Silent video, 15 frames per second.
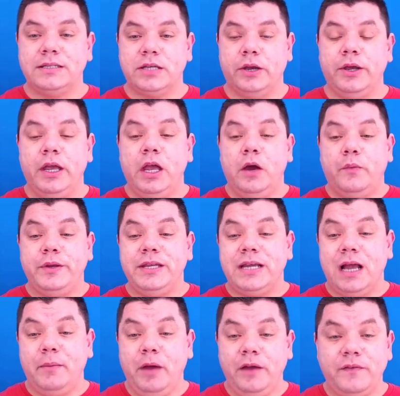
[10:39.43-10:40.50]
So when you
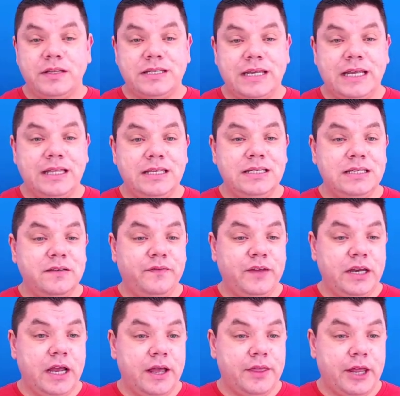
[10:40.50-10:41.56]
come over to here, this is a
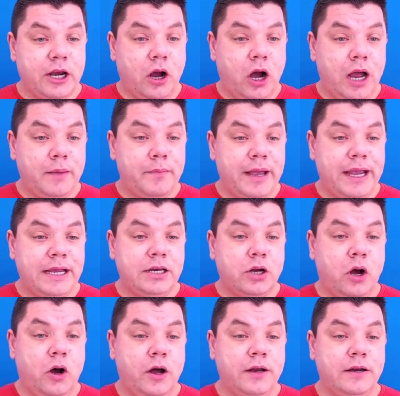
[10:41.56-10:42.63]
video that I made
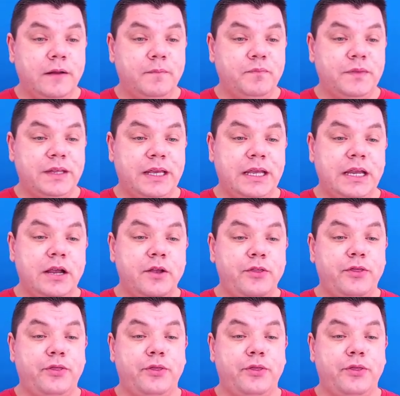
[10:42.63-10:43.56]
on the